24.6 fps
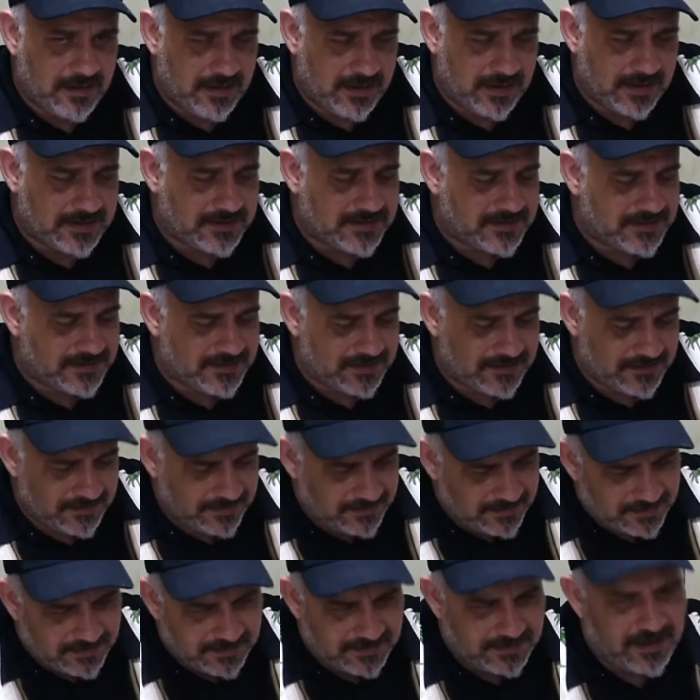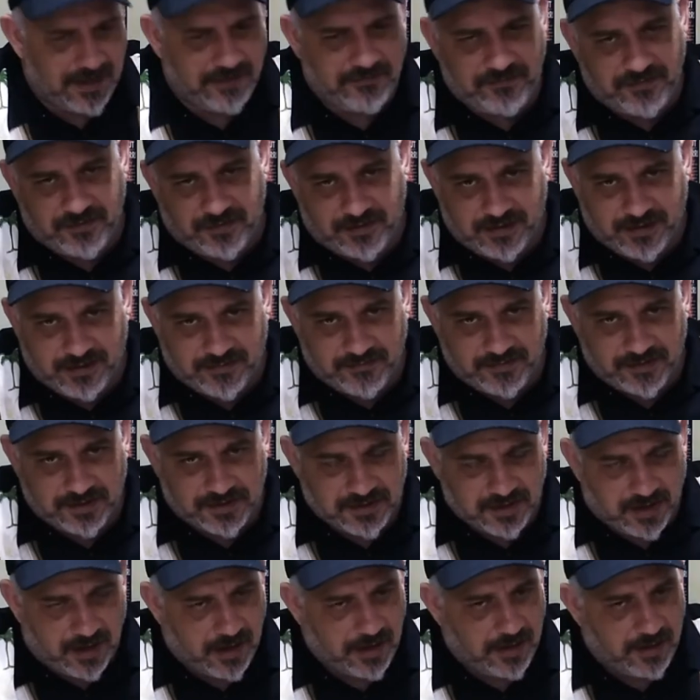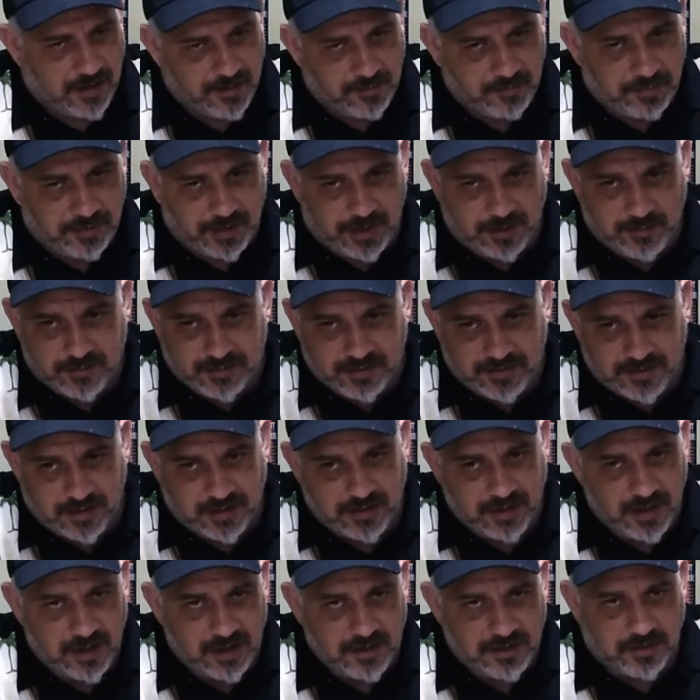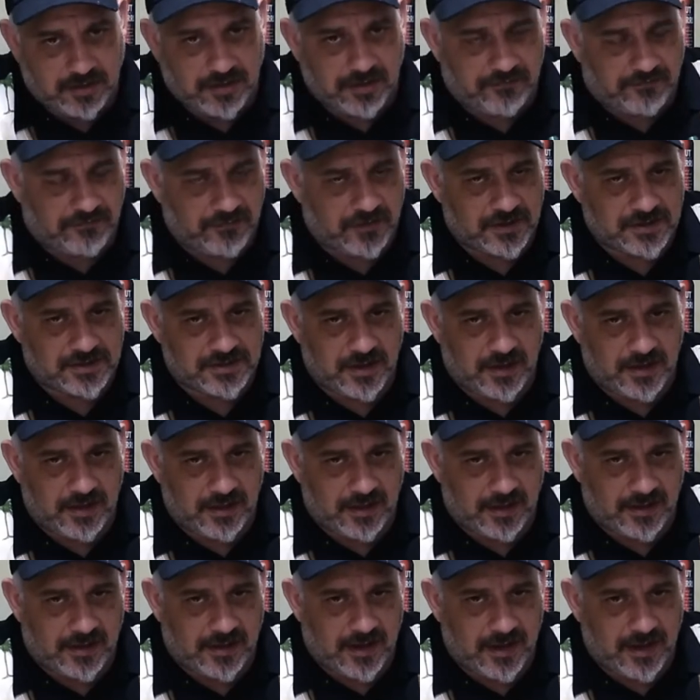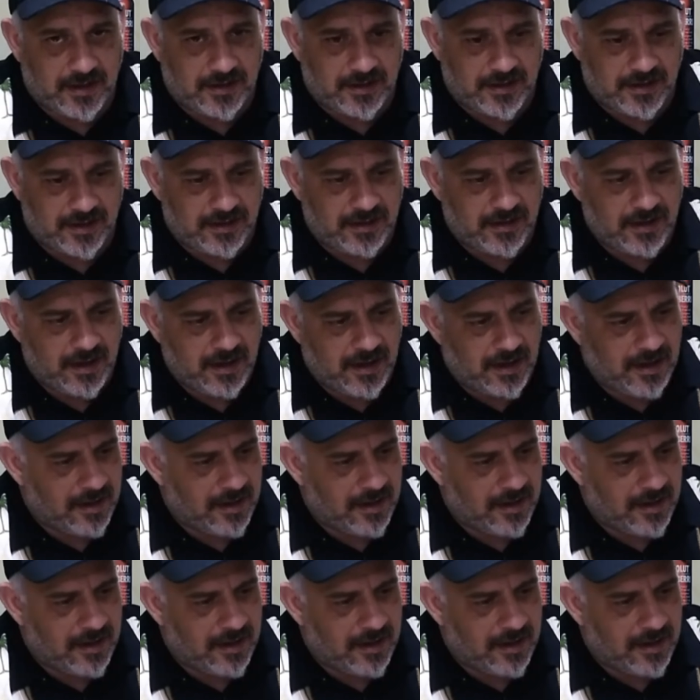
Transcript: it's definitely give it a try and play with it. Don't get frustrated like I did.